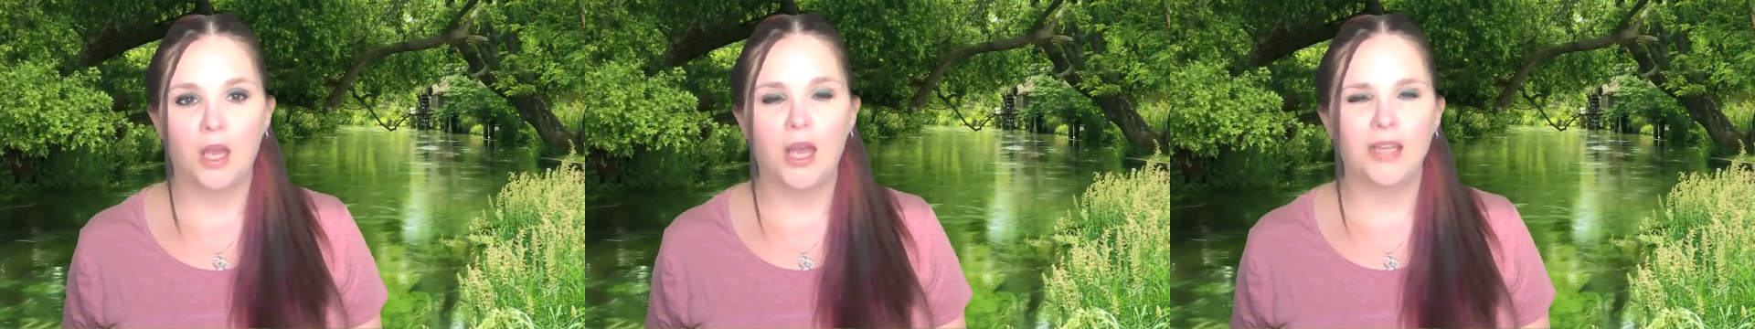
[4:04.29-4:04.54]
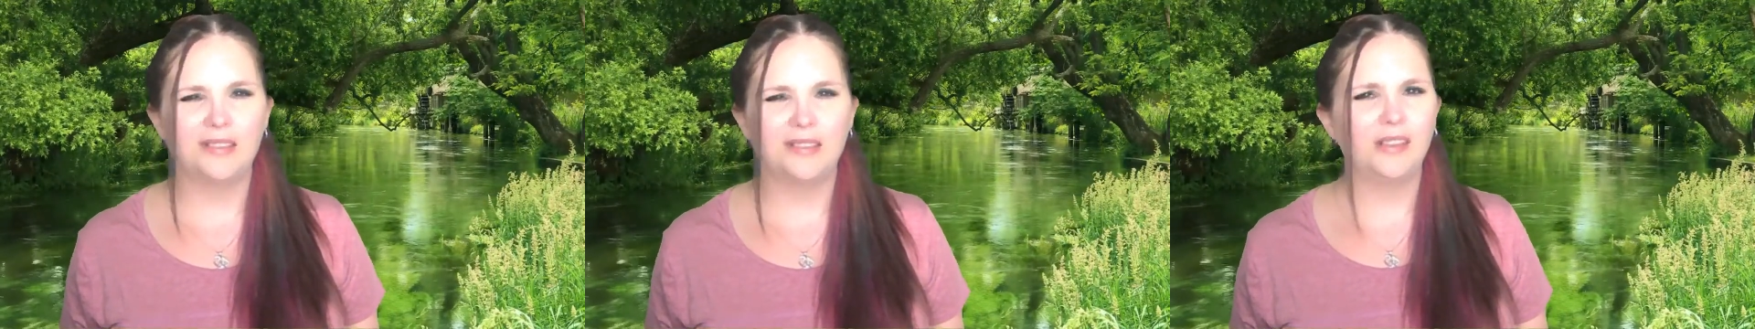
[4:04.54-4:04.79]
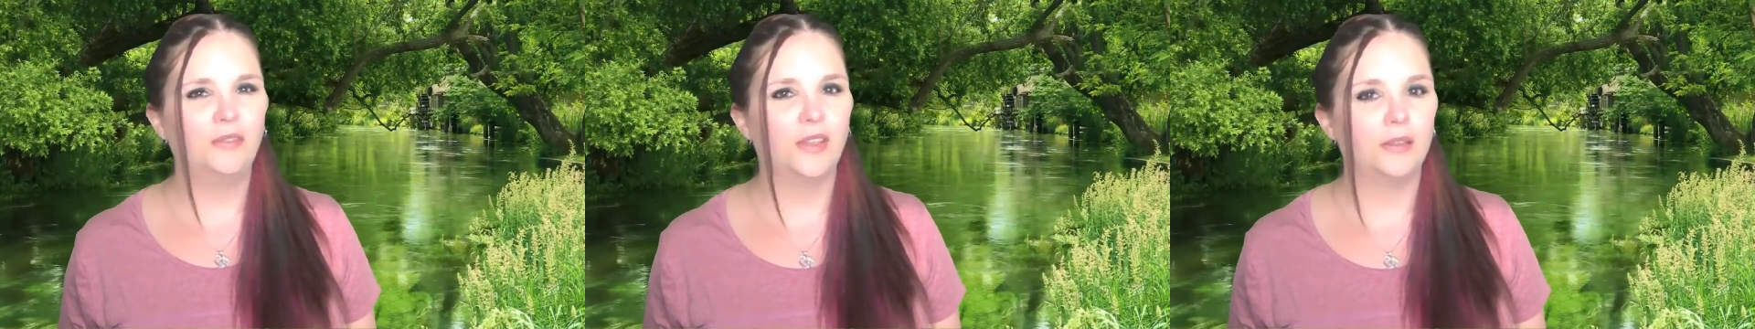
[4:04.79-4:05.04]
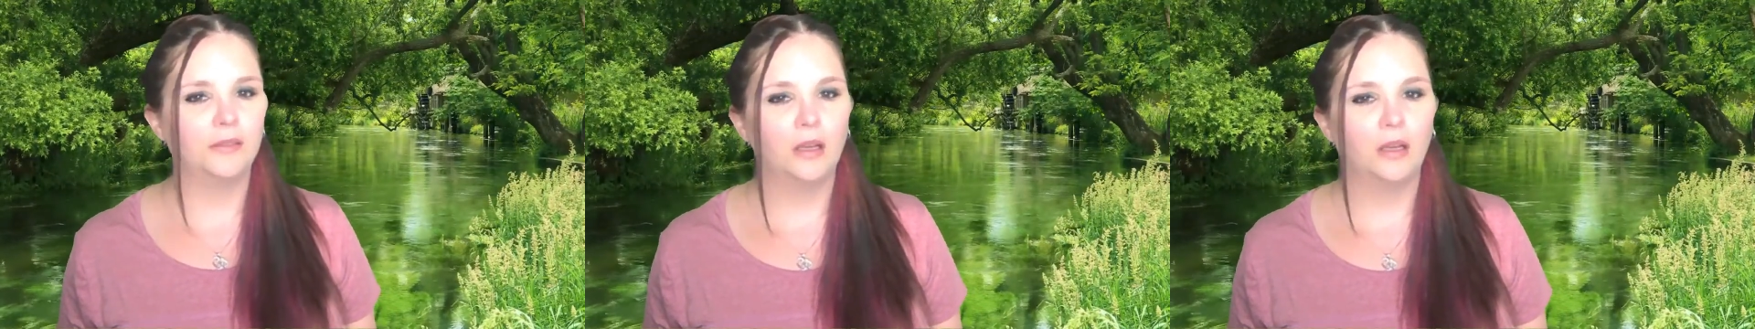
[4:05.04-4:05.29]
and
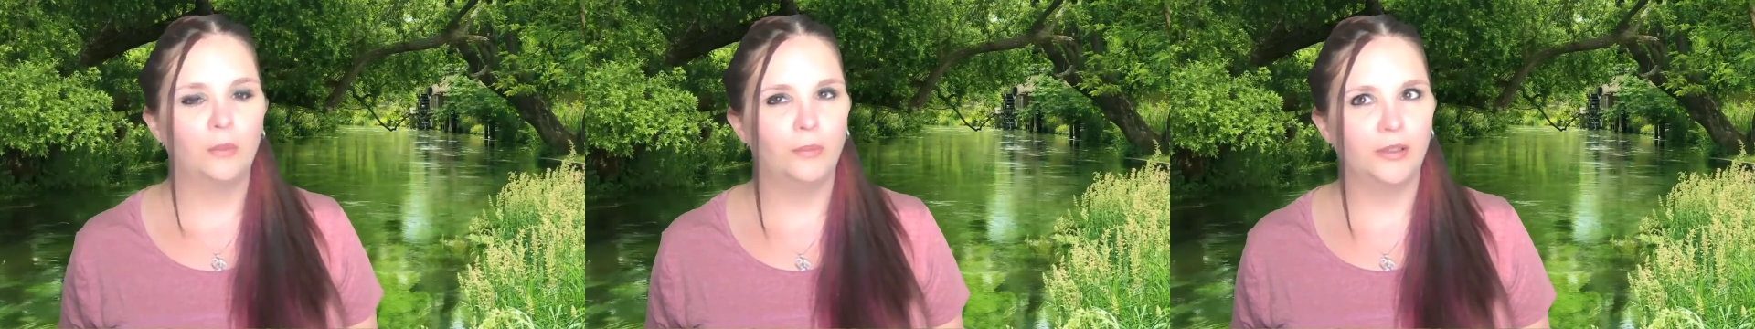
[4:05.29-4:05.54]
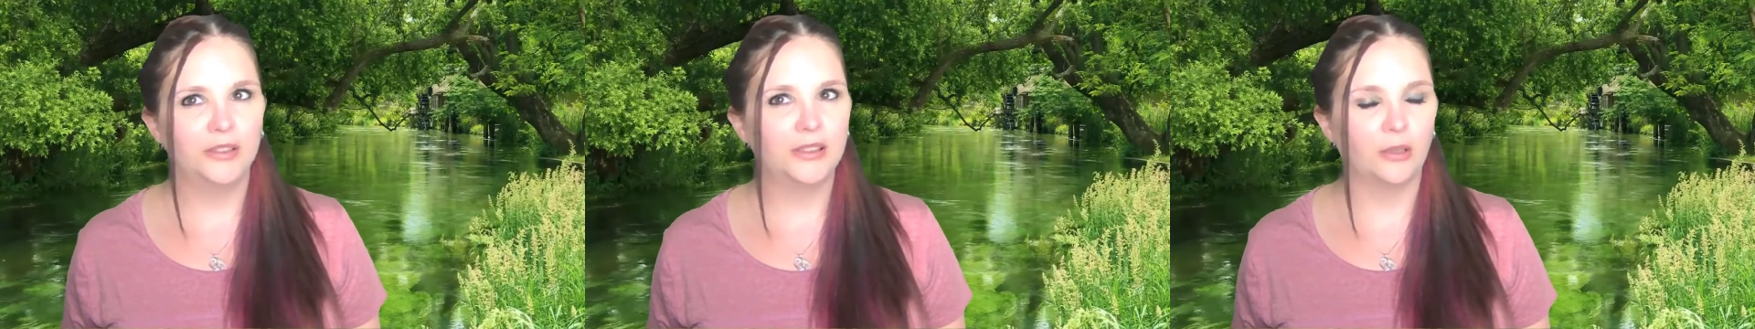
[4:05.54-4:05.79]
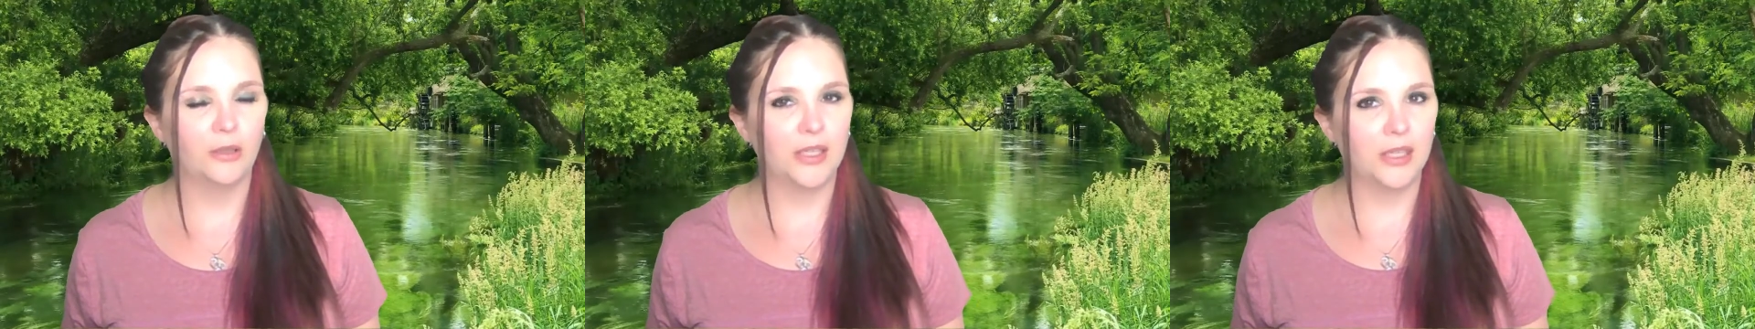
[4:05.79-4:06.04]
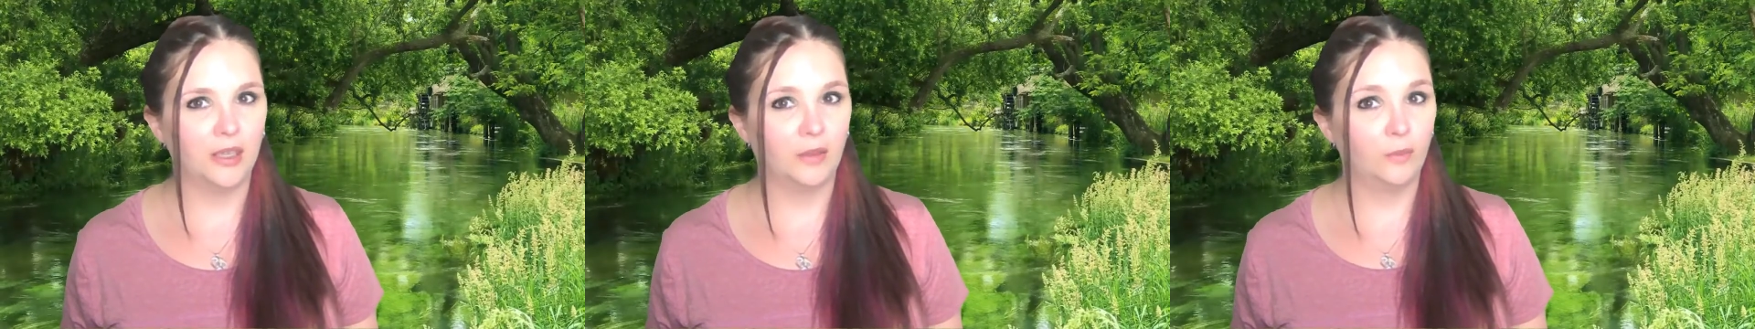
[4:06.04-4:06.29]
even a
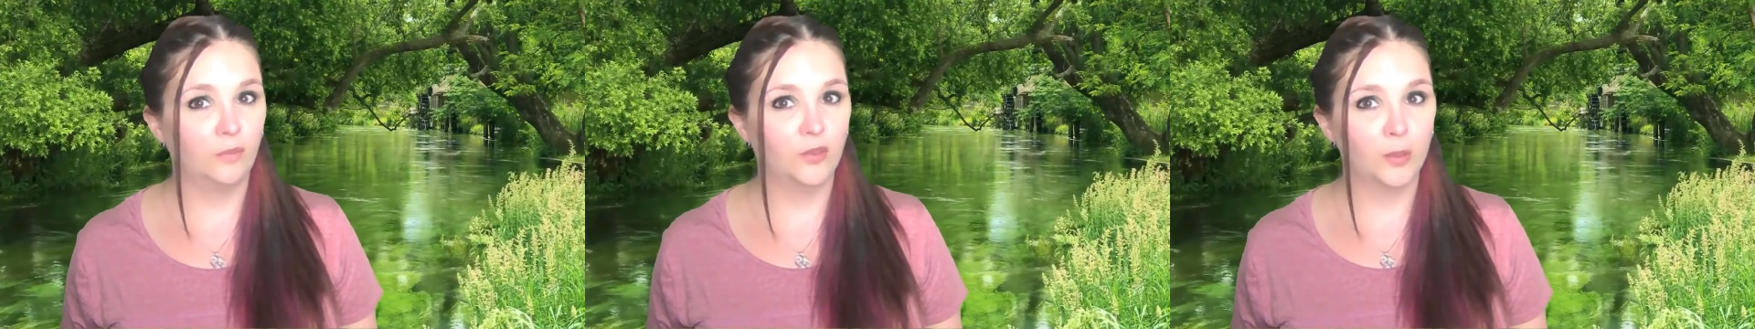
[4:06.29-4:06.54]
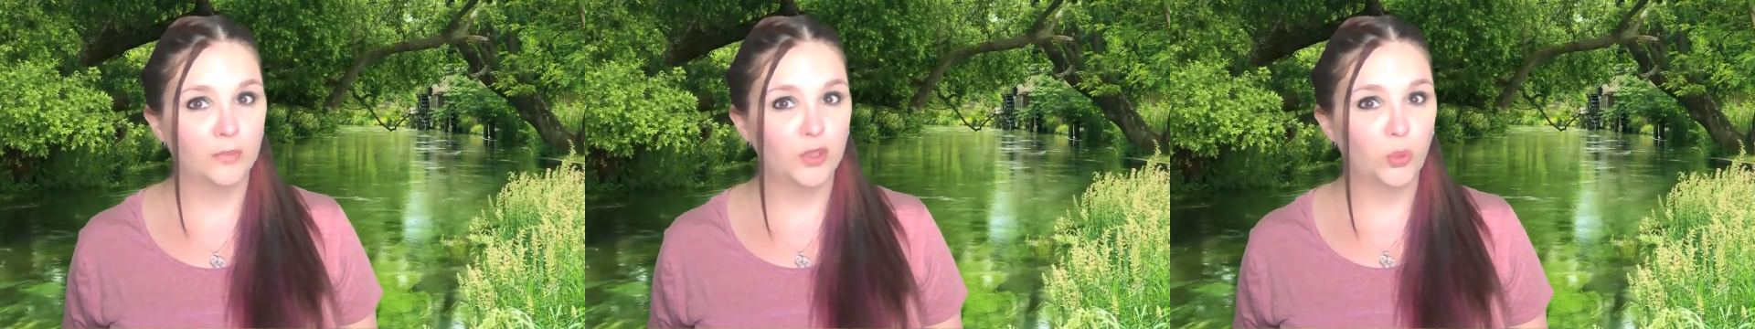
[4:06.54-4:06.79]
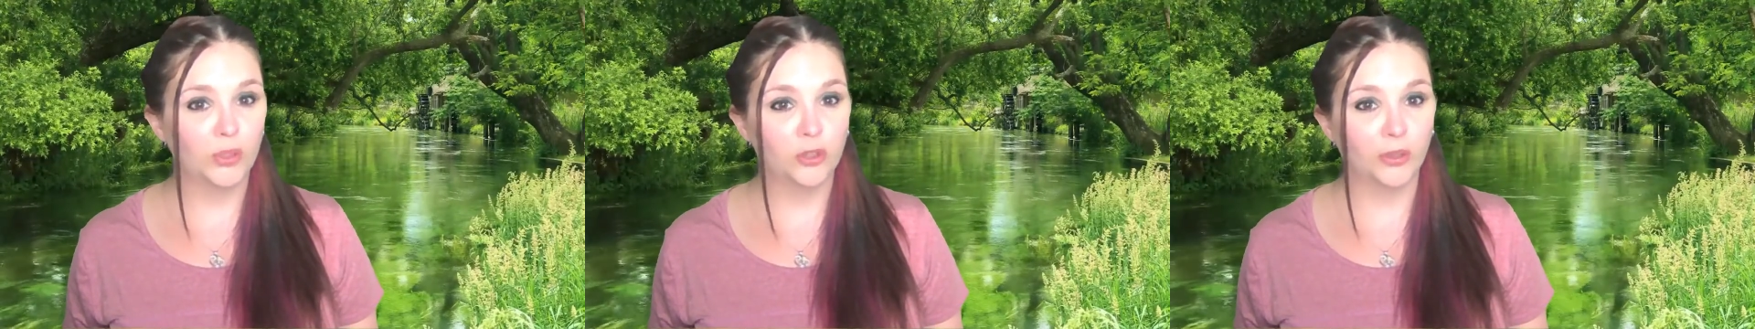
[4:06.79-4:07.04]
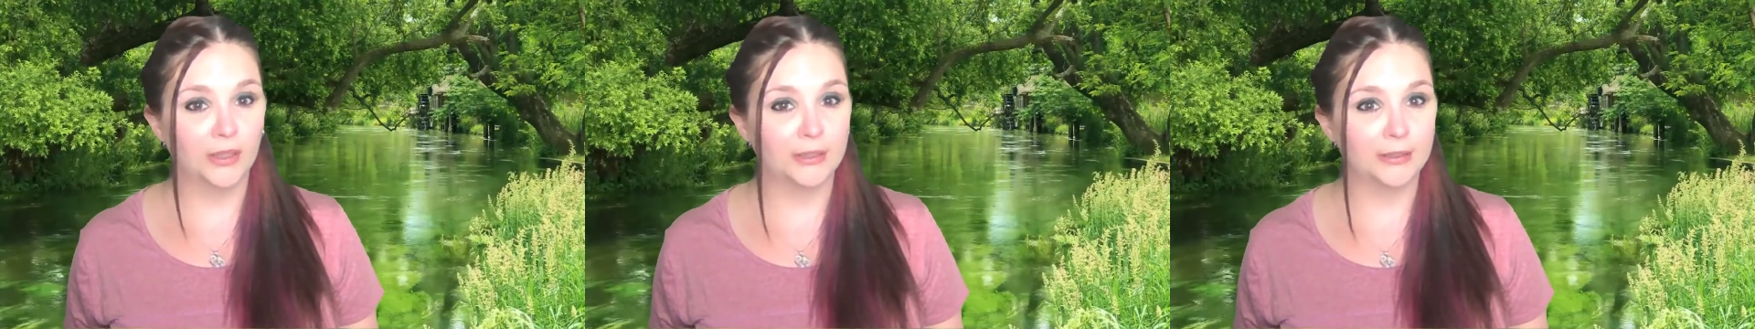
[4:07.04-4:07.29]
military hymn from
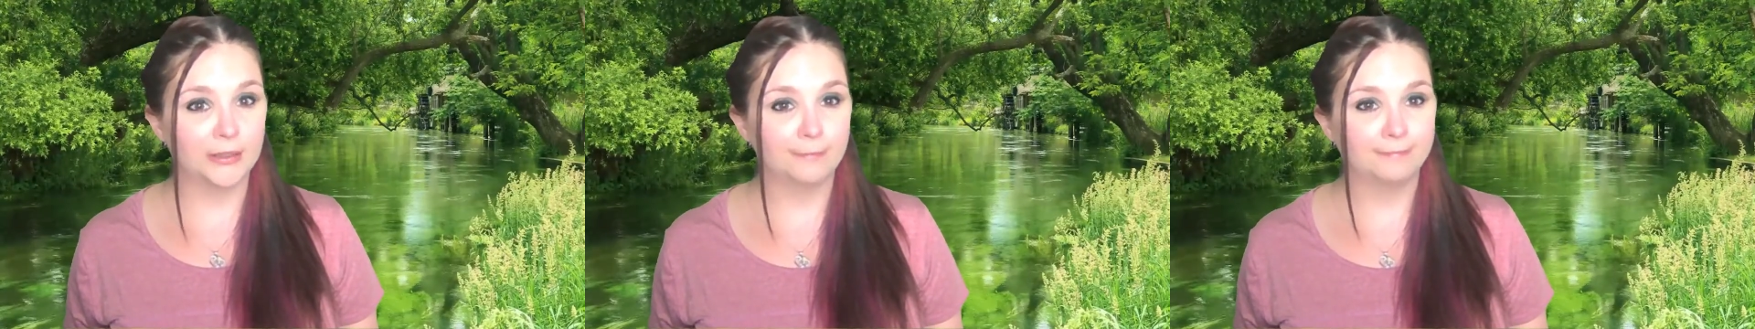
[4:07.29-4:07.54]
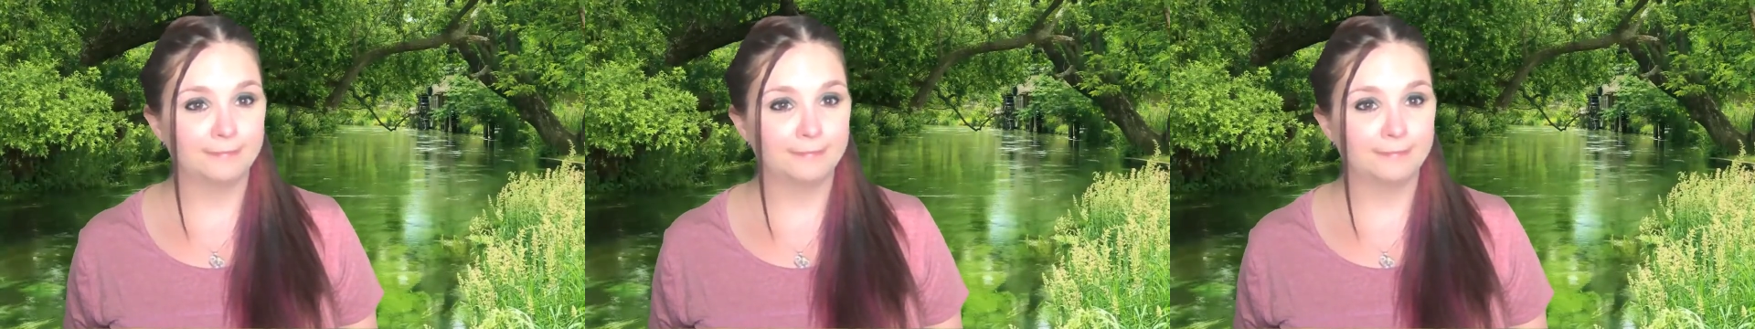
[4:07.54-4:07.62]
Switzerland.